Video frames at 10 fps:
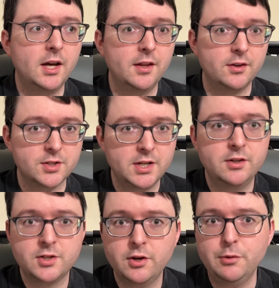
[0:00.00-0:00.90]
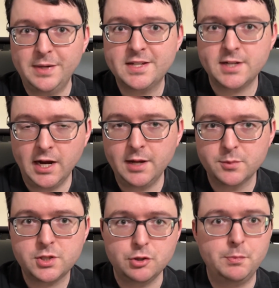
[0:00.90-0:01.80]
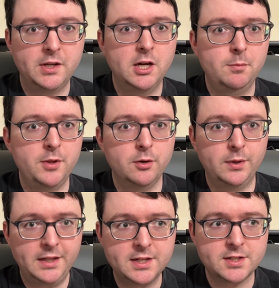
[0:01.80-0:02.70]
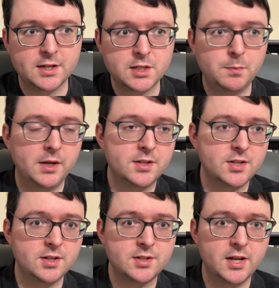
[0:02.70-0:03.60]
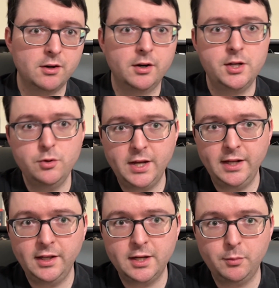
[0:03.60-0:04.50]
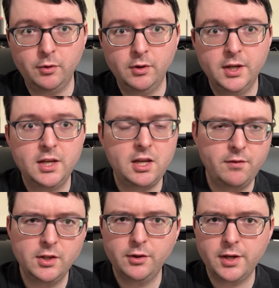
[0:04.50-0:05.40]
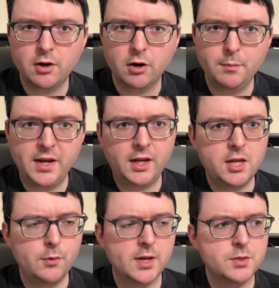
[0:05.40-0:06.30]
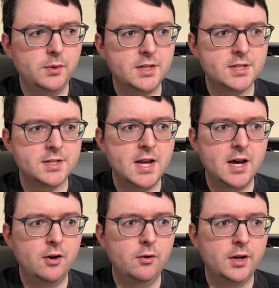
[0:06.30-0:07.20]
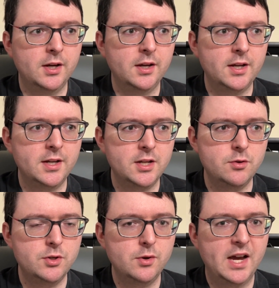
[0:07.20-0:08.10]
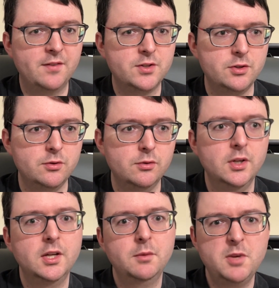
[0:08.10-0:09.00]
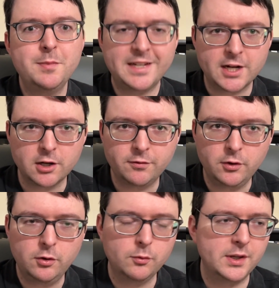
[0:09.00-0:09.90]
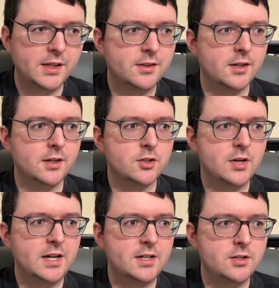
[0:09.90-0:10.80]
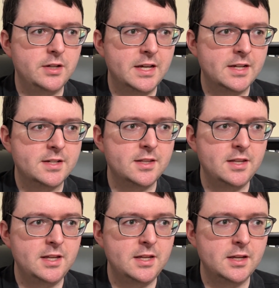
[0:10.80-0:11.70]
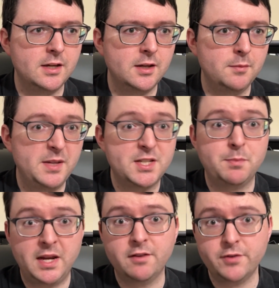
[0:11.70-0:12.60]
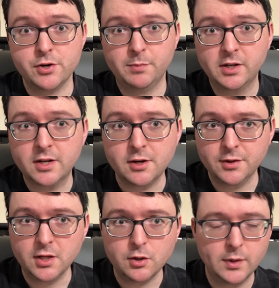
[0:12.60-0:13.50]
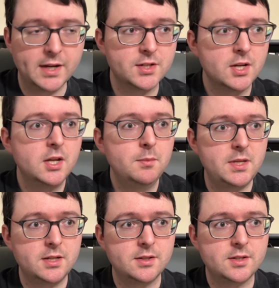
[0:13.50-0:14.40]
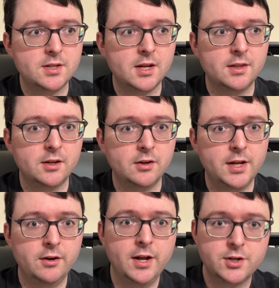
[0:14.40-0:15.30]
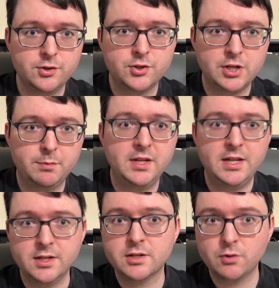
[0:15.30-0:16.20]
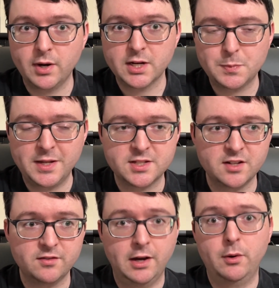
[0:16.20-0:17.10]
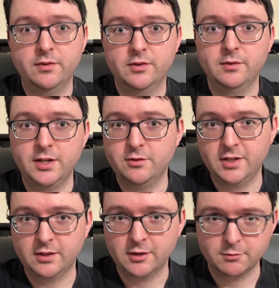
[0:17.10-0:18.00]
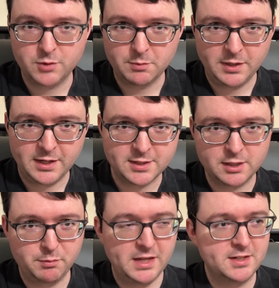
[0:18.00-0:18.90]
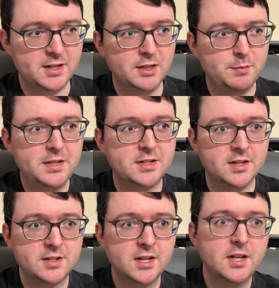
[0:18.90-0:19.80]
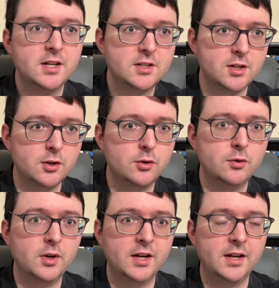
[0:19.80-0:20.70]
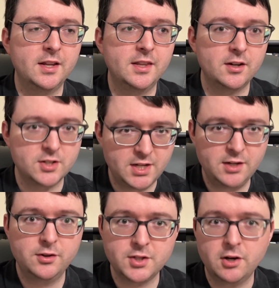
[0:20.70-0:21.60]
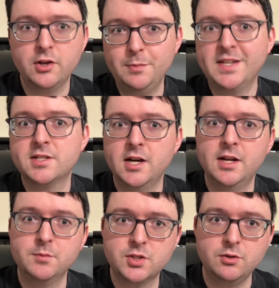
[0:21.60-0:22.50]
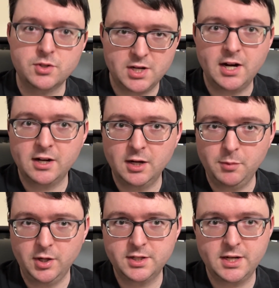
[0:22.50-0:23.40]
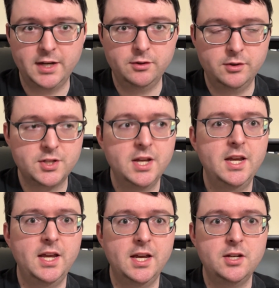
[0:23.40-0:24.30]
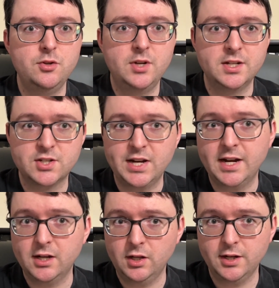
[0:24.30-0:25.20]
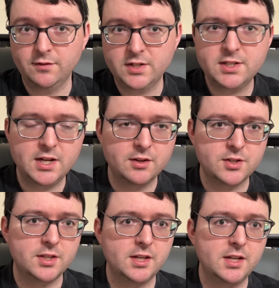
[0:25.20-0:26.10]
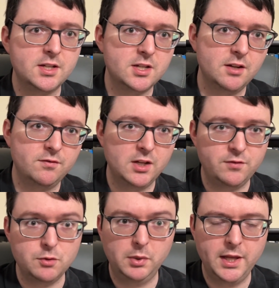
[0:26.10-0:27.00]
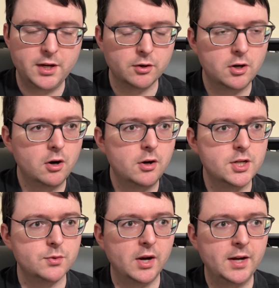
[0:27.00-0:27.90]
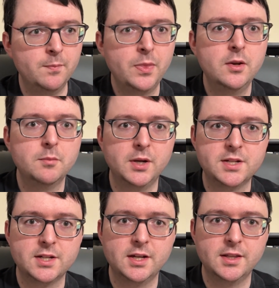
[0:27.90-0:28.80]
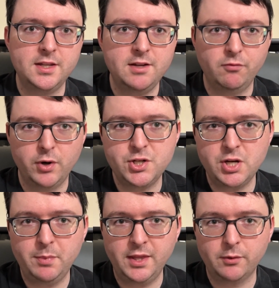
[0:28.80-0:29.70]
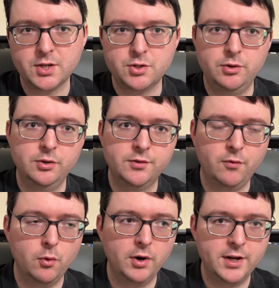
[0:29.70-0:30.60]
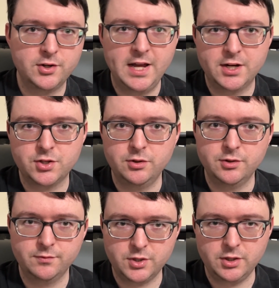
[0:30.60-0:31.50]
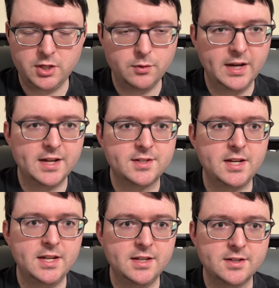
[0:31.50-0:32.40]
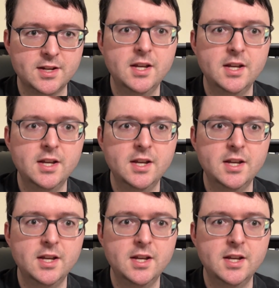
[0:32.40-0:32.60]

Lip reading: Their sales are the best times to pick up their releases, but since they are a UK label, even though they are making US releases now, you do have to be a bit careful with trying to get the best bang for your buck here in the US because their international shipping is quite expensive. However, I do think their shipping is the best in the business. So their sales are the best times to stock up on titles, and you can stack a lot of discounts and things if you play your cards right. But the free shipping threshold for international to the US is